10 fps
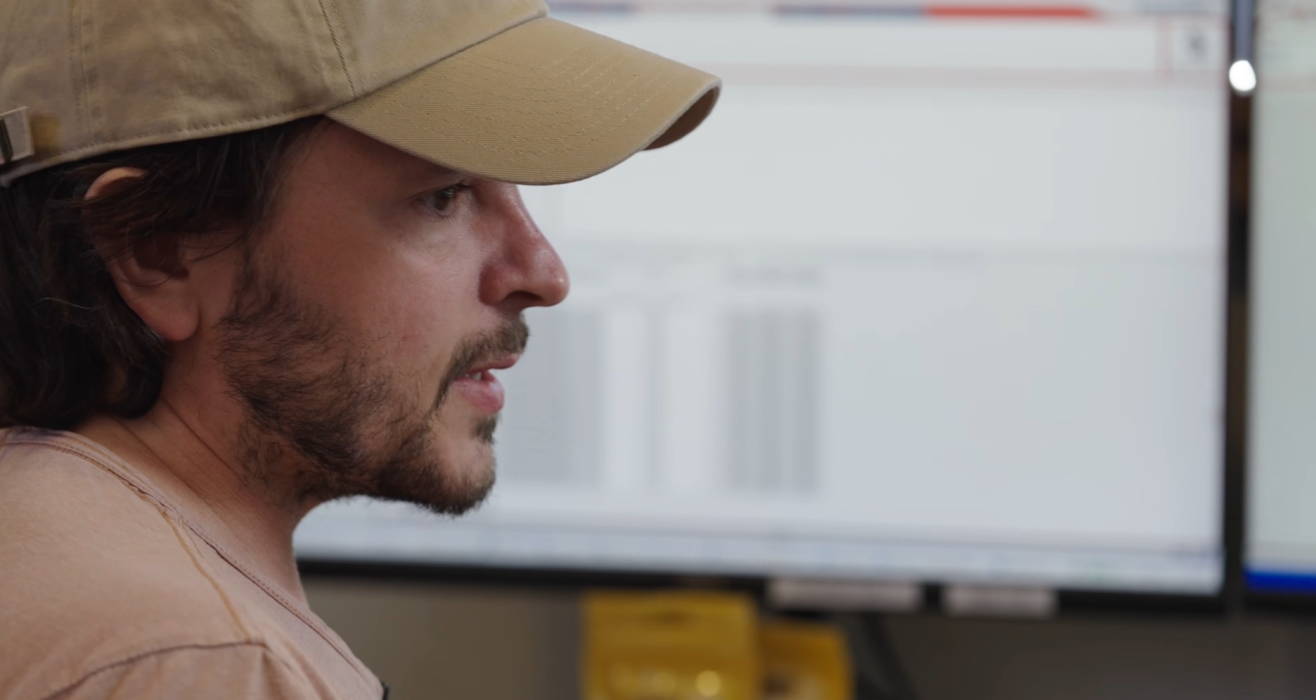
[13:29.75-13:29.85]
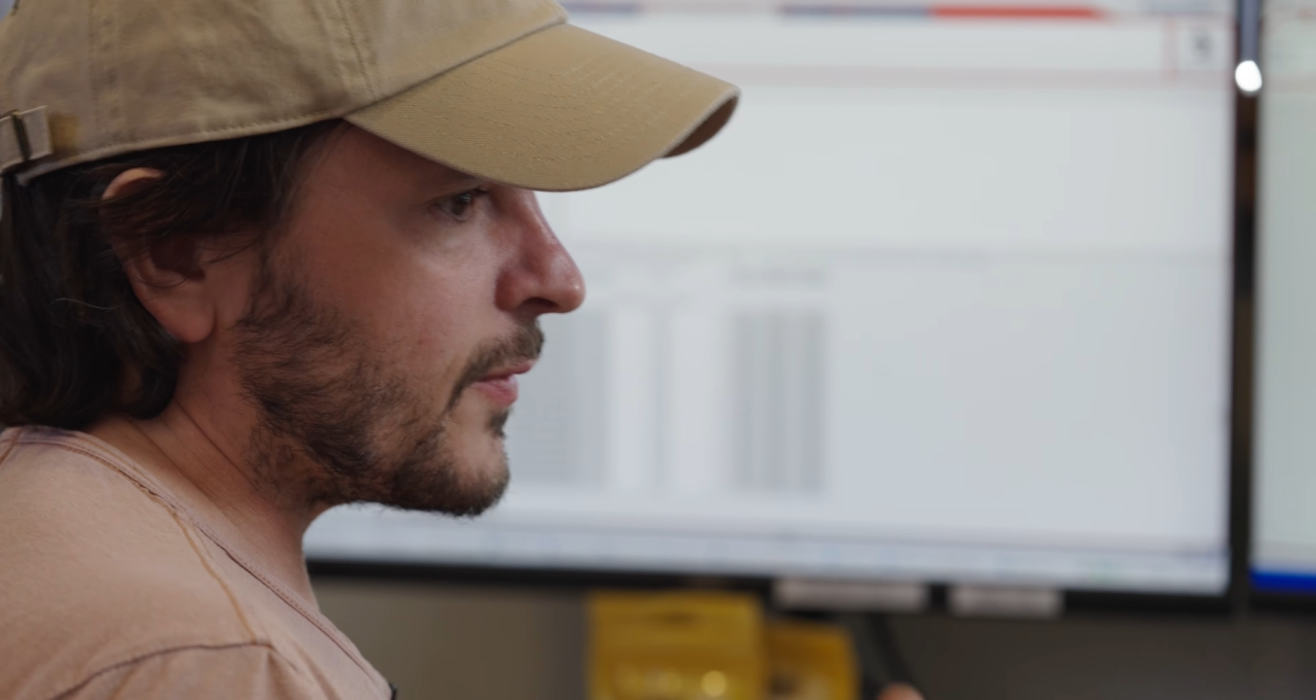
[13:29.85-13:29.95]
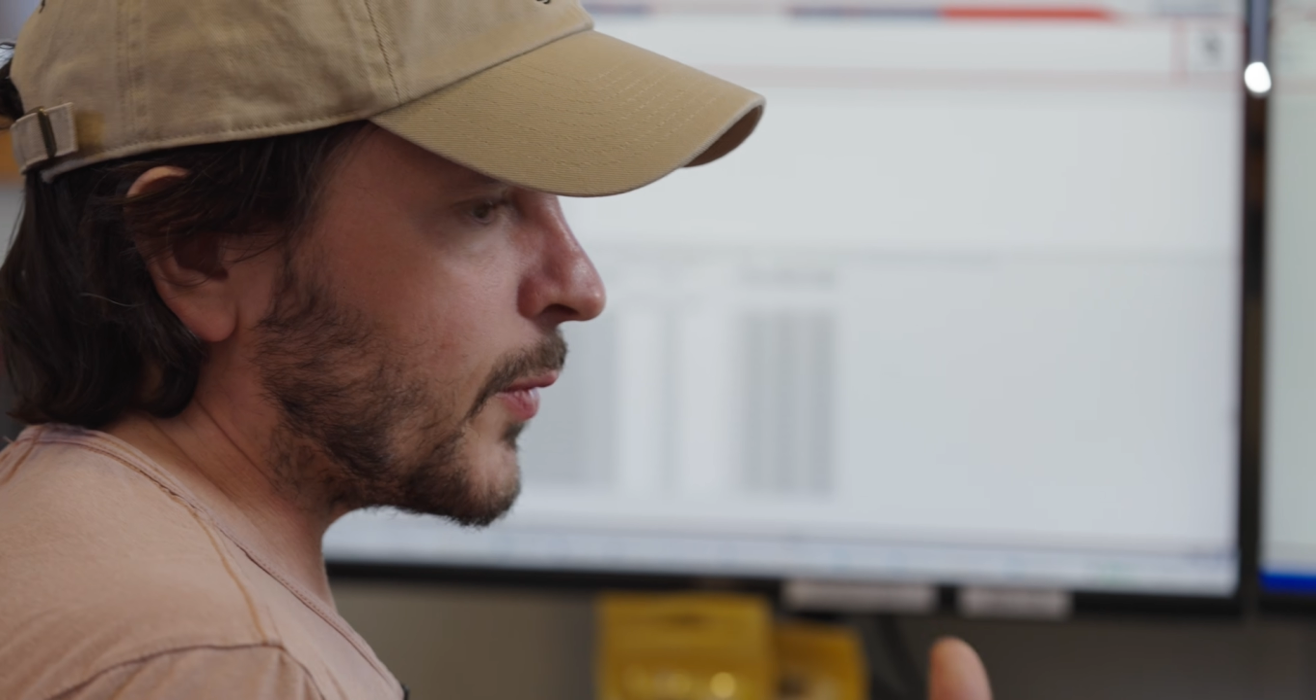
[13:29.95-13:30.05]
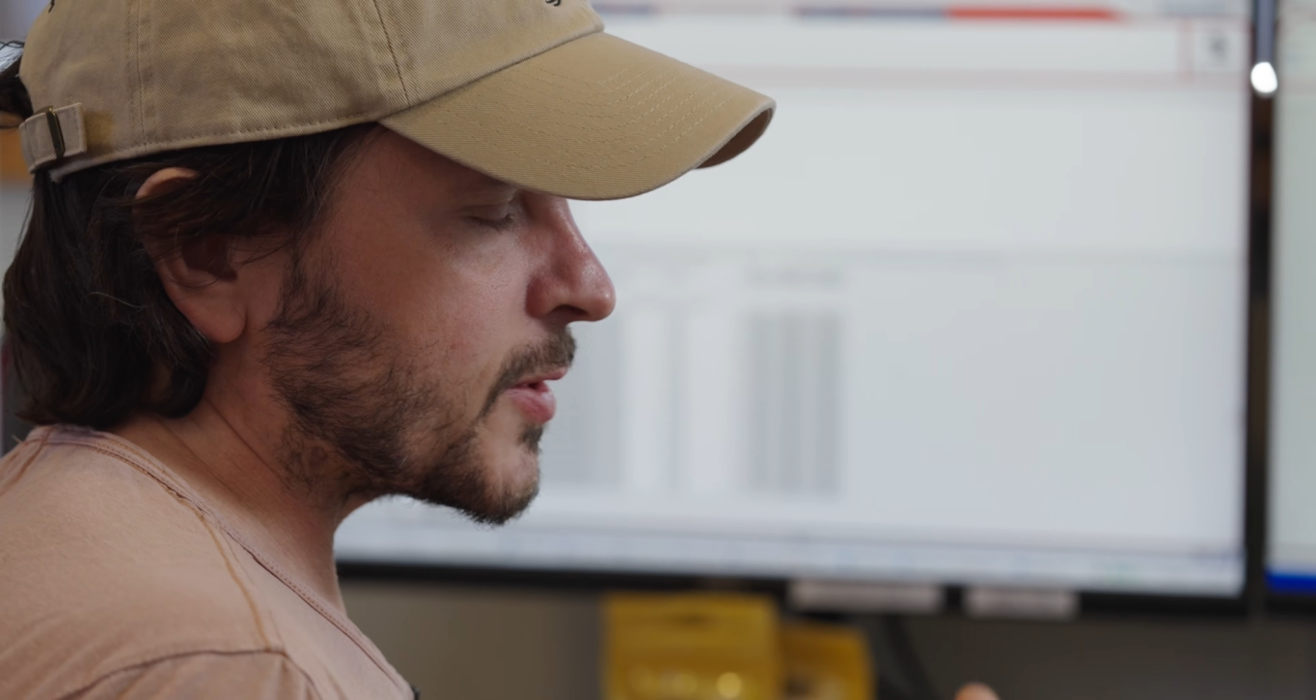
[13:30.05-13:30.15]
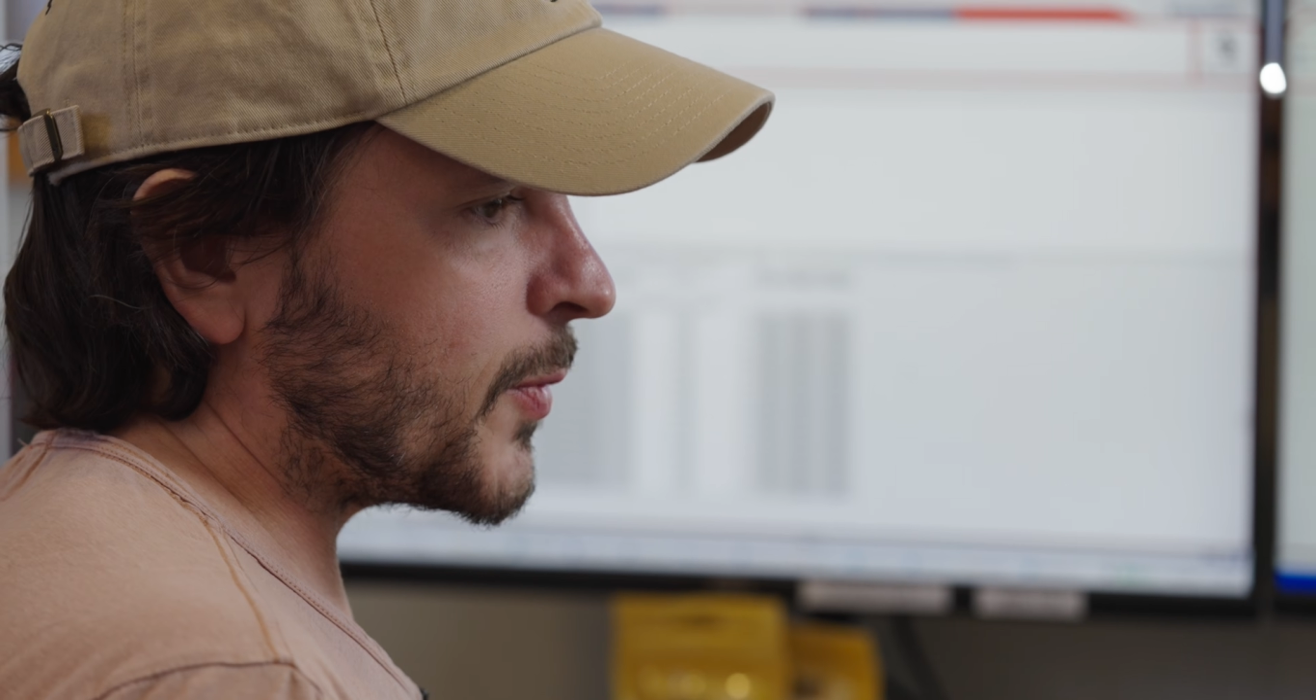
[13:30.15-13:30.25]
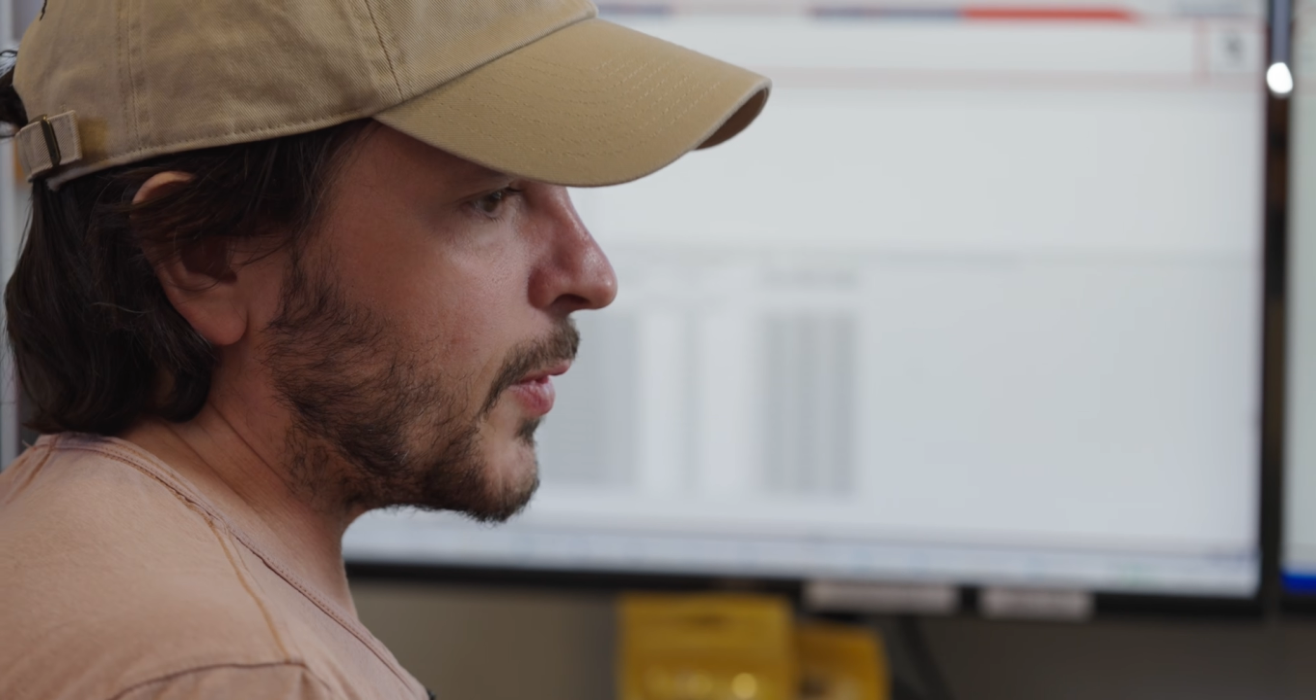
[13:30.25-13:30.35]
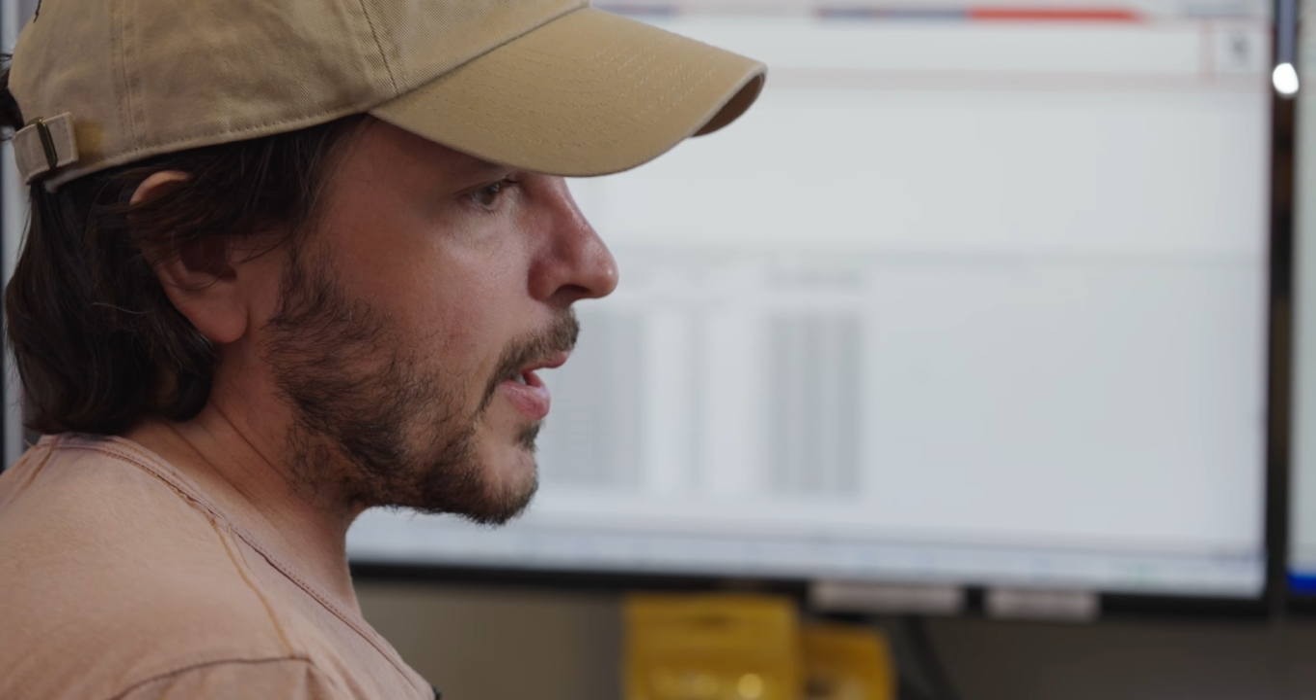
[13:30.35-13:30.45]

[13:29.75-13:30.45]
and everyone's brew